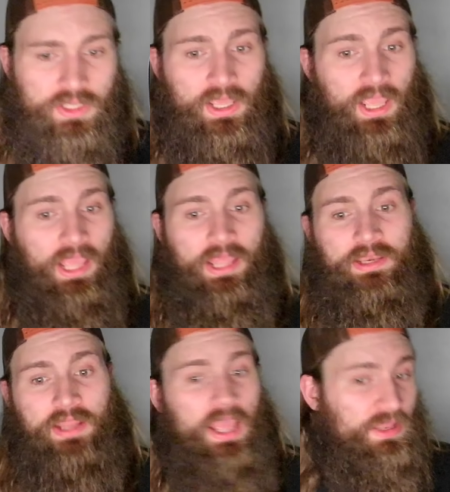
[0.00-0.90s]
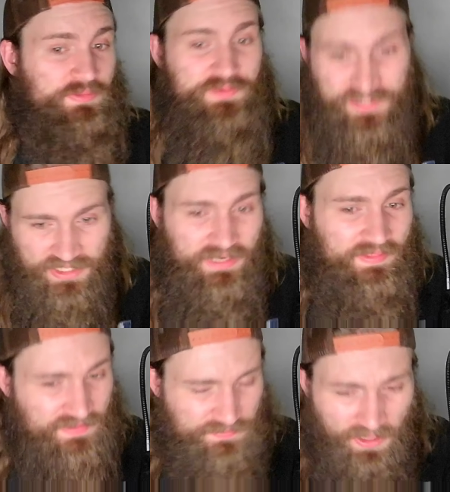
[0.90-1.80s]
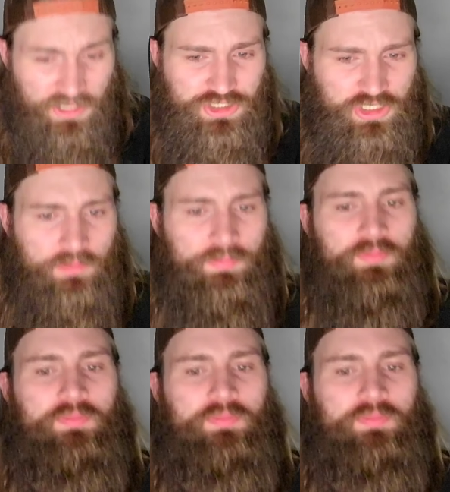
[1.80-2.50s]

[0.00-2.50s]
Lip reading: And we've seen in this matchup,